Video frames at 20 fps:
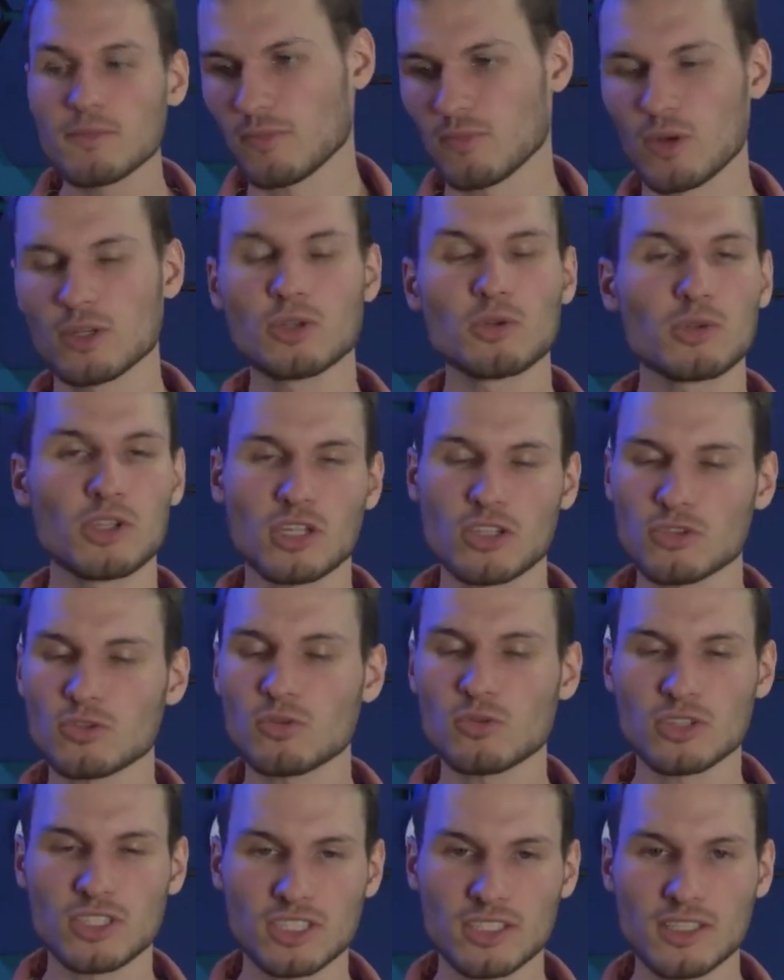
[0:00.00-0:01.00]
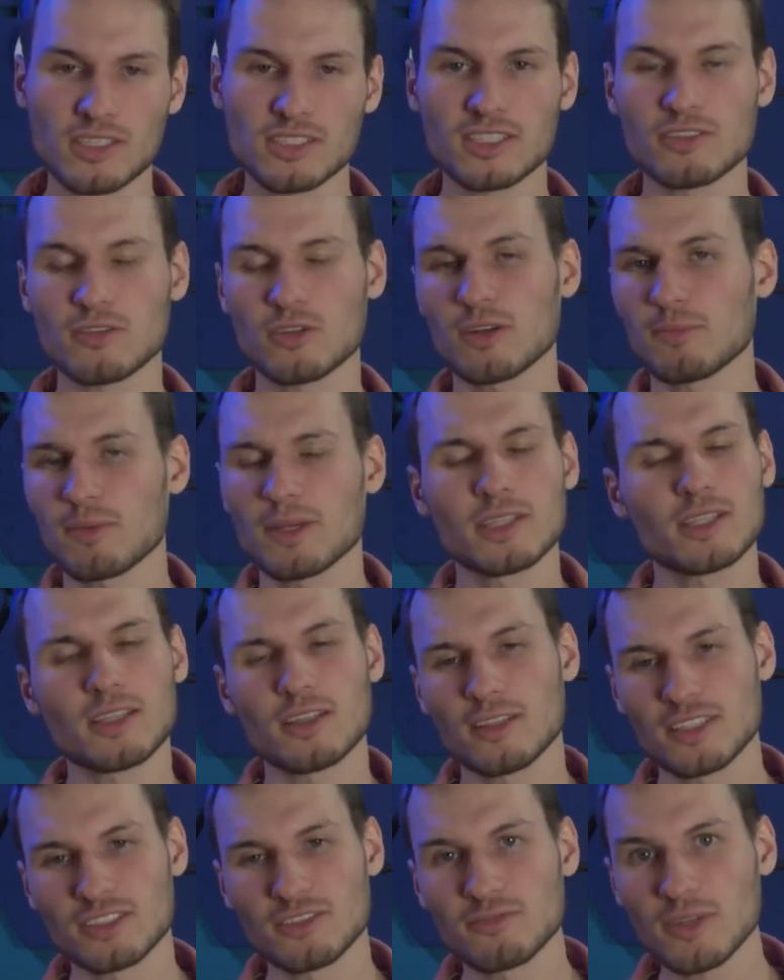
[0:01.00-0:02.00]
What you can do here is not
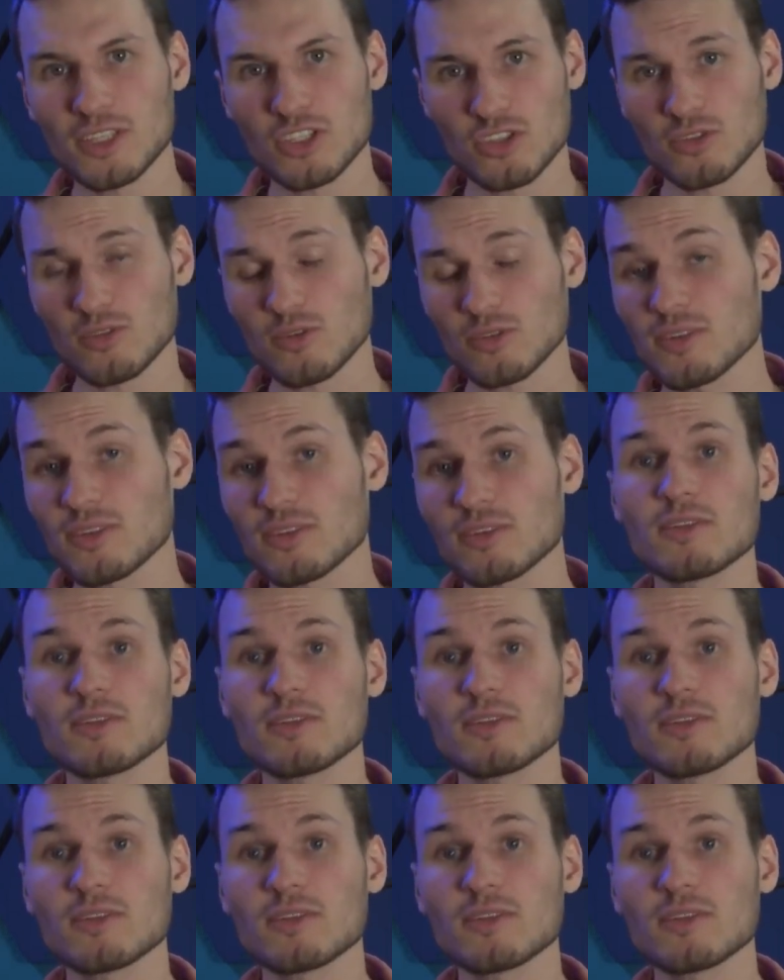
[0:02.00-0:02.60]
particularly special,